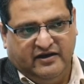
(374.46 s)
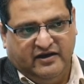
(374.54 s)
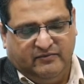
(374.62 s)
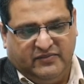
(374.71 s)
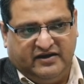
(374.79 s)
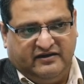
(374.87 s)

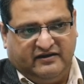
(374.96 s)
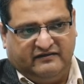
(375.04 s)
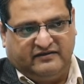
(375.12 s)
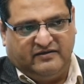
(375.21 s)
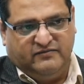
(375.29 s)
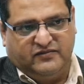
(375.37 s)
But there is
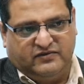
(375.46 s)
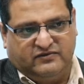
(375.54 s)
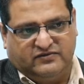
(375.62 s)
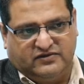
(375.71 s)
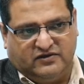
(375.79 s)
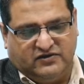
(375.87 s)
some
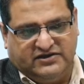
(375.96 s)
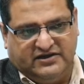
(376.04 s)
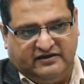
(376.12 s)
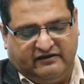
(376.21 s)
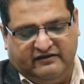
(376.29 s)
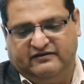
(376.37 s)

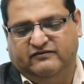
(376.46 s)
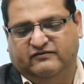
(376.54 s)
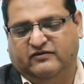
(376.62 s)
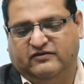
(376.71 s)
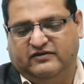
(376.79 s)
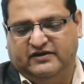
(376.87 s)
cogent reason
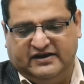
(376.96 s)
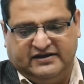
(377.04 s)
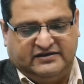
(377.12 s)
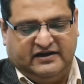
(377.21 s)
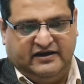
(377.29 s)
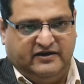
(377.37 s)
for
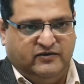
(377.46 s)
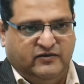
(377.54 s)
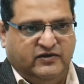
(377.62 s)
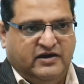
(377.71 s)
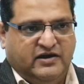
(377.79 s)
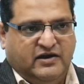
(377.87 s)
this, like, you know,
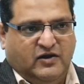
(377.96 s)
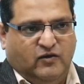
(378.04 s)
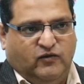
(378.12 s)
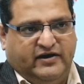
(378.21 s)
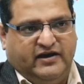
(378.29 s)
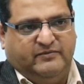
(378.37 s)

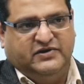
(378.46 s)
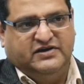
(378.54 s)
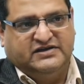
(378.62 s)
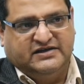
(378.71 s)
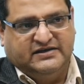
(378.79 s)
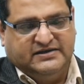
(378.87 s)
what
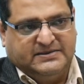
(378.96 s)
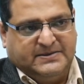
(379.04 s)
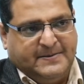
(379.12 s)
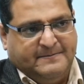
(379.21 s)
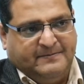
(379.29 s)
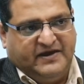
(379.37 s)
happens is
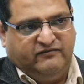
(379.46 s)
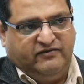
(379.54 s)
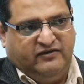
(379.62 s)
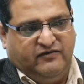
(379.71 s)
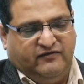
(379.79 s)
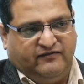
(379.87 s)
that
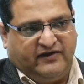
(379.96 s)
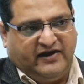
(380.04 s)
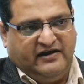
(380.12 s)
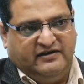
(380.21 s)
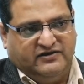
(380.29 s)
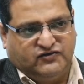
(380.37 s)
when we
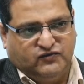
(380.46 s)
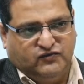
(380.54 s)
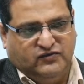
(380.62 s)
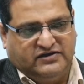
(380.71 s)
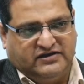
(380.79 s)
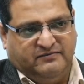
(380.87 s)
file a
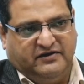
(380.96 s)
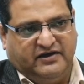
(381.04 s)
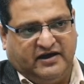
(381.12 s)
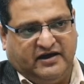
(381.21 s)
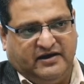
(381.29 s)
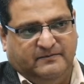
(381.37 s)
suit,
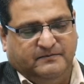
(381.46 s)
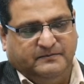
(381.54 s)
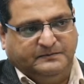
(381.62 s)
sometime